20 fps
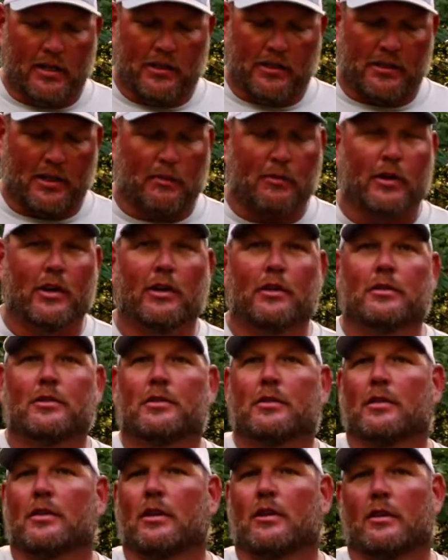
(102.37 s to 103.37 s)
Some
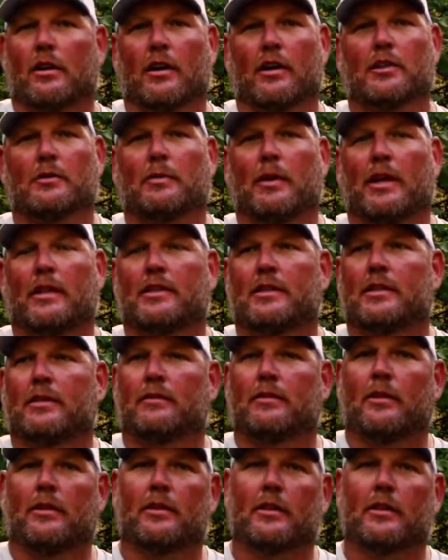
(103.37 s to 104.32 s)
reels, they're expensive.